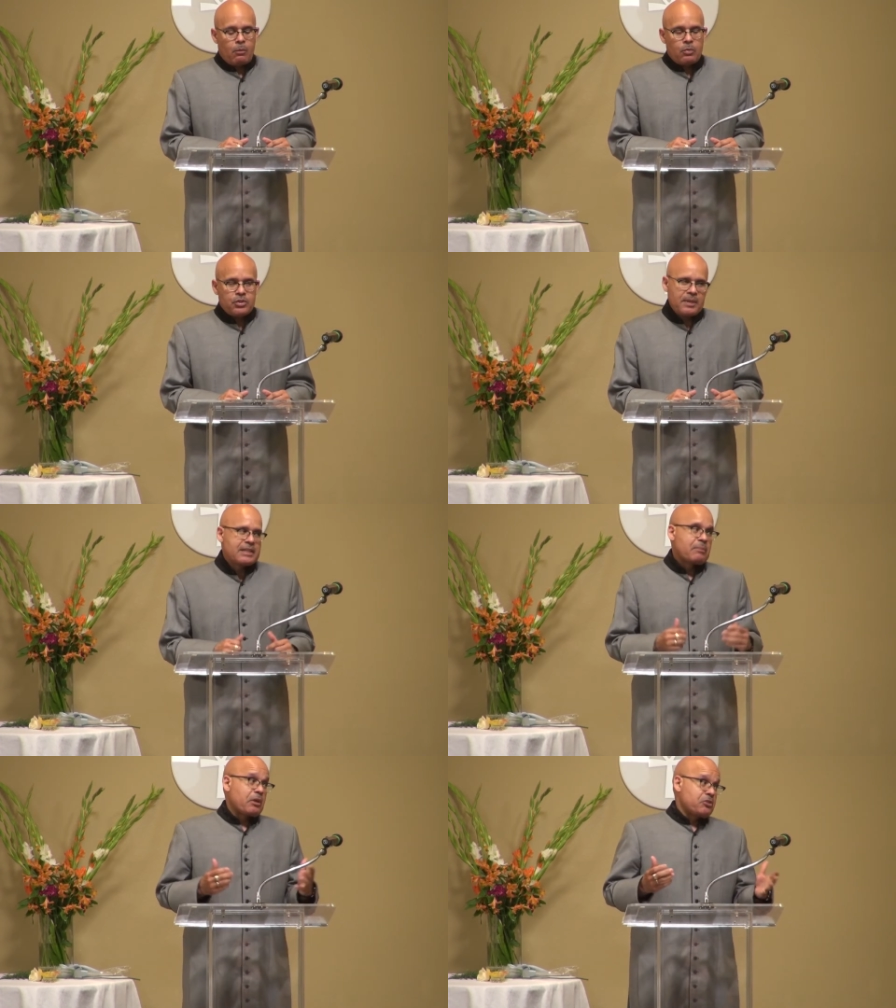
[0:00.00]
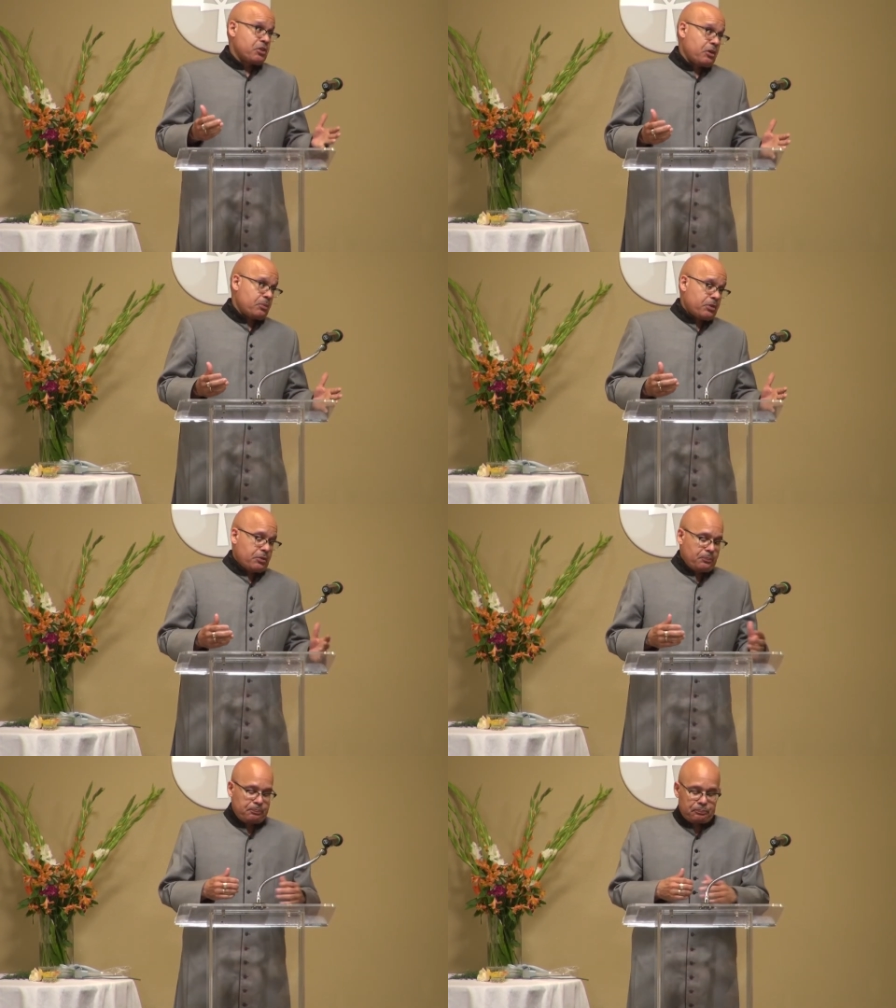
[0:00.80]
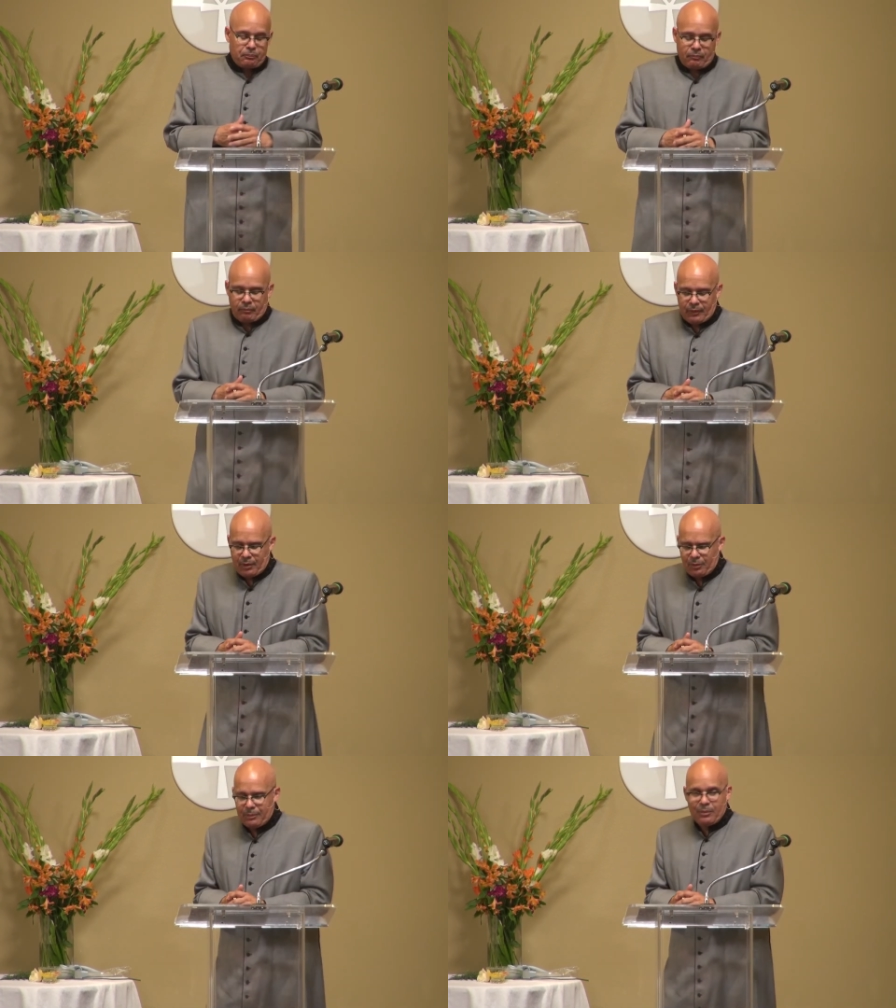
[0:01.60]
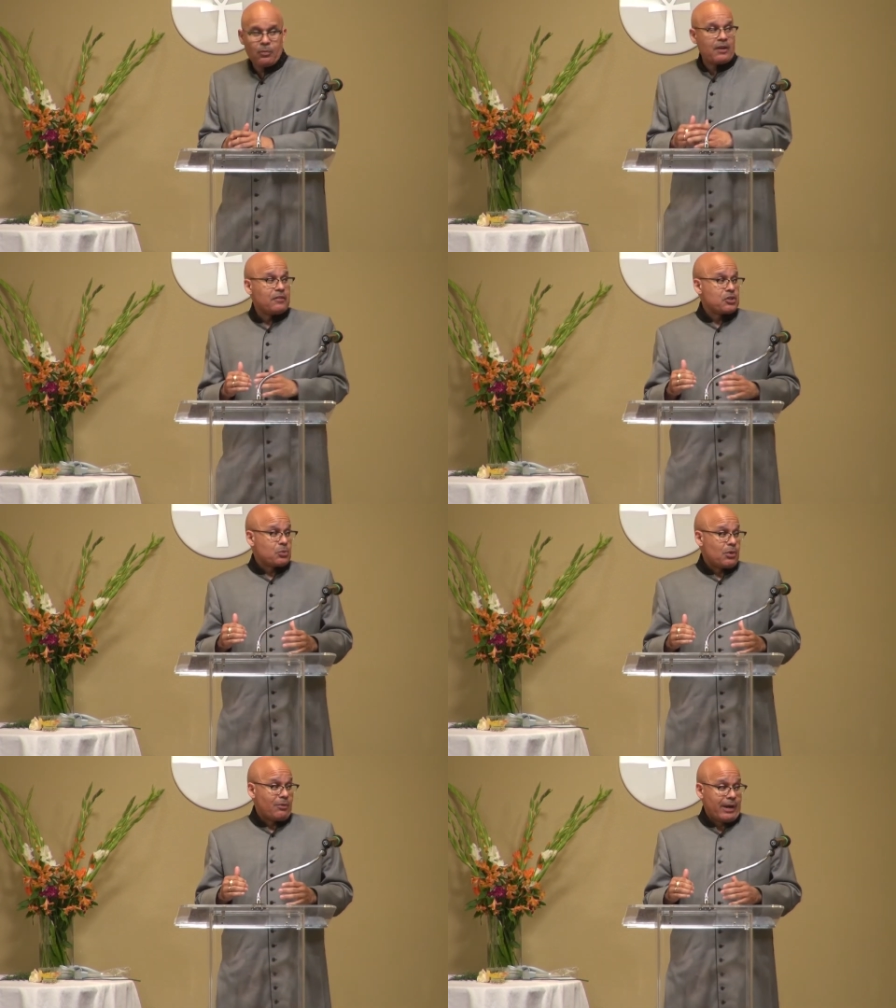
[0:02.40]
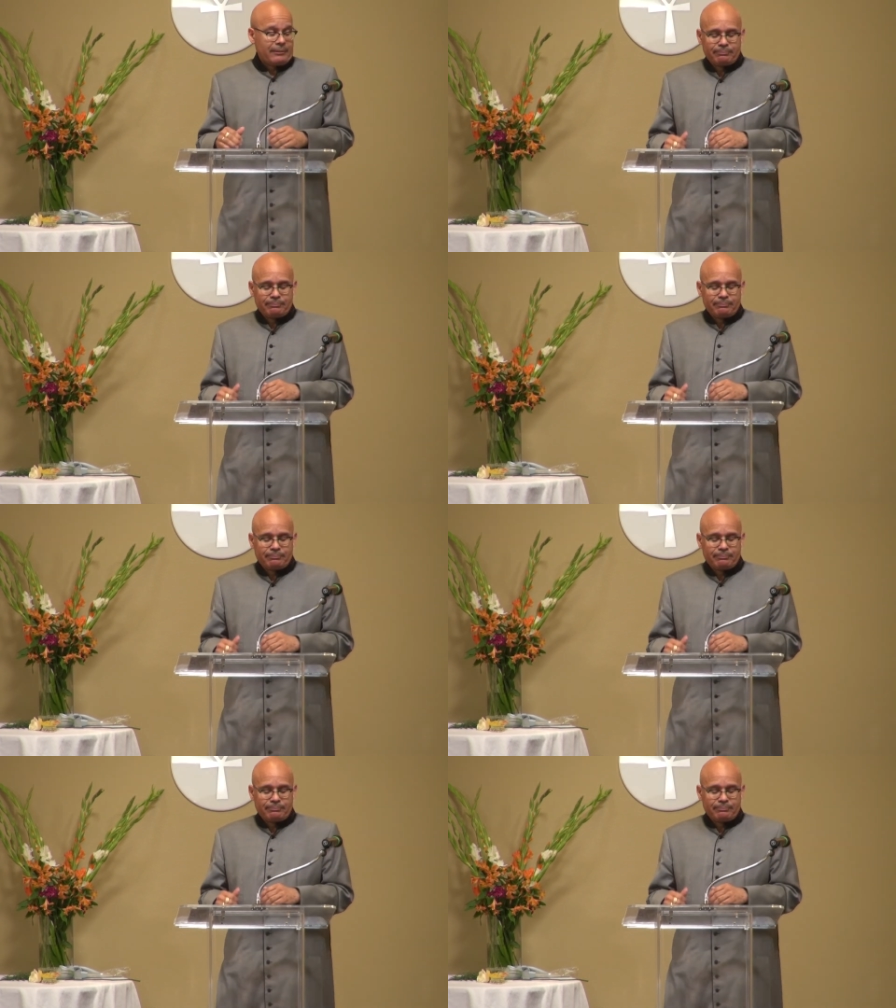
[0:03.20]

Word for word: which means I'm going to share it with you. What a visual, right?